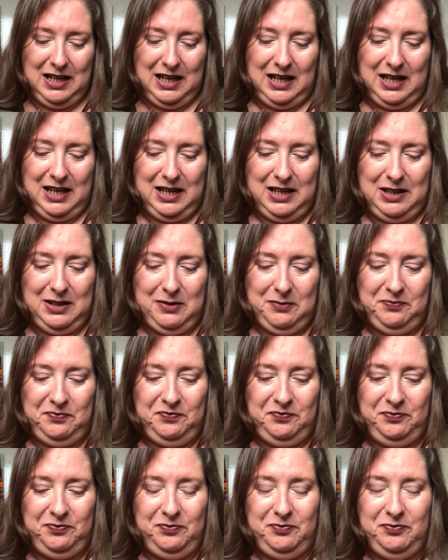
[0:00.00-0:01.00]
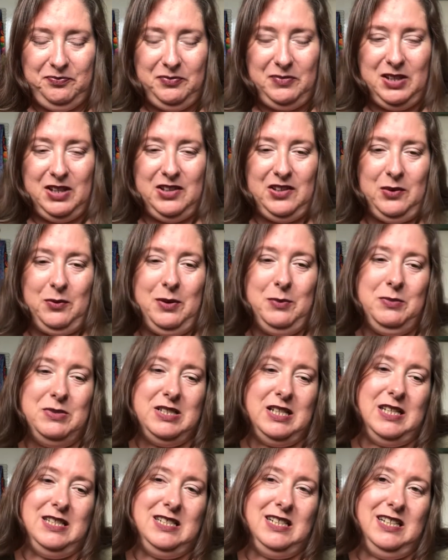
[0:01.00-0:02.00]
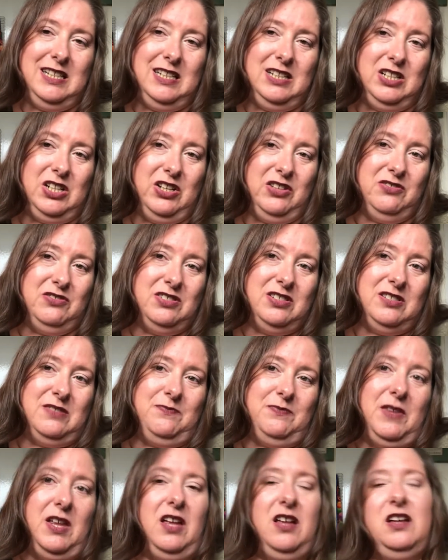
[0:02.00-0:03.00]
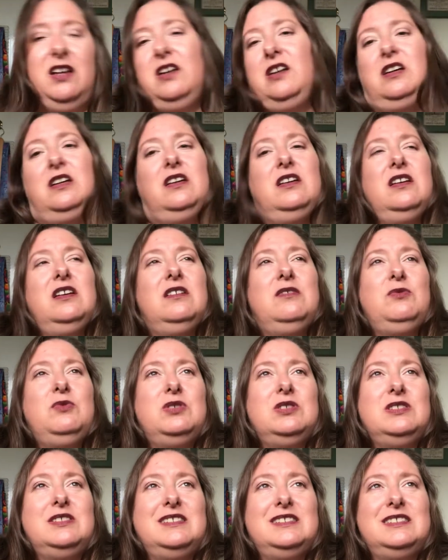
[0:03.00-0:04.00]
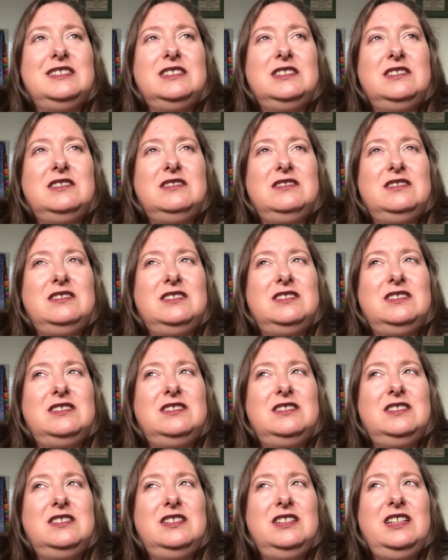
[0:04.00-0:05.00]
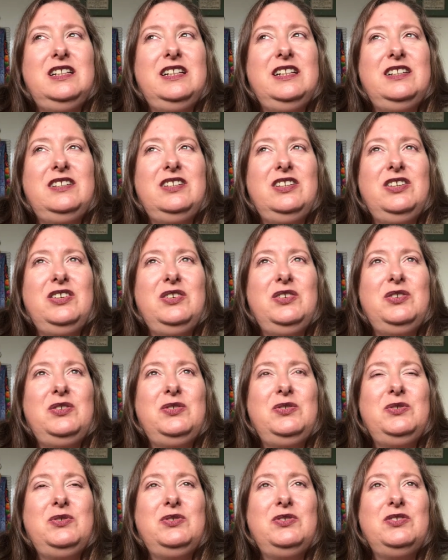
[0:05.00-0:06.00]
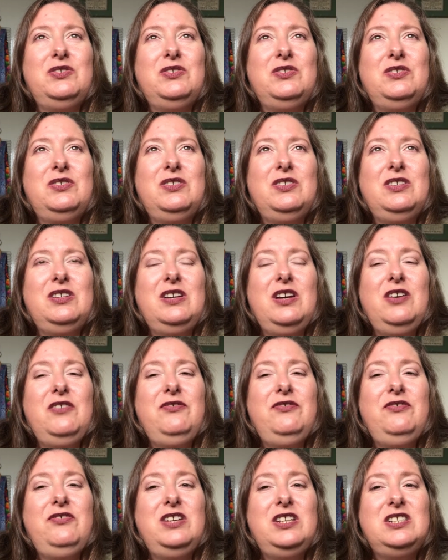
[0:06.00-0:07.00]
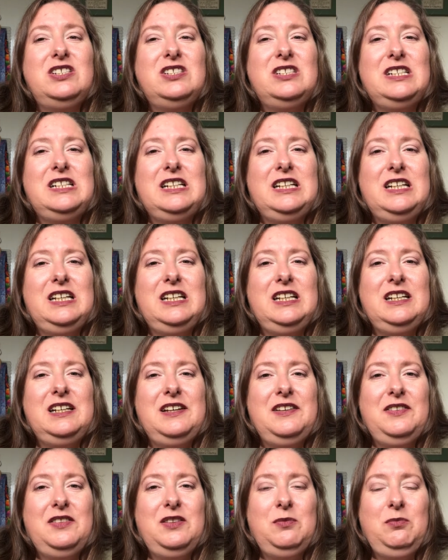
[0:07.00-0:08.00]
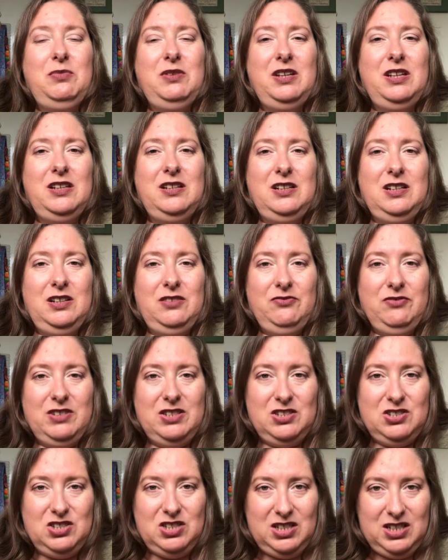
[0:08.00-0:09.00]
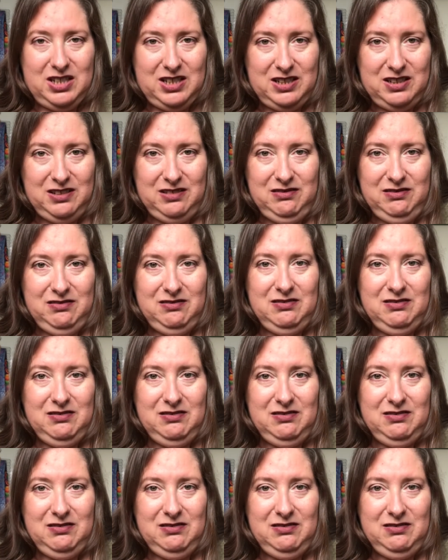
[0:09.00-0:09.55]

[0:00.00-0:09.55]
So when was I diagnosed? I was diagnosed officially at the beginning of this year.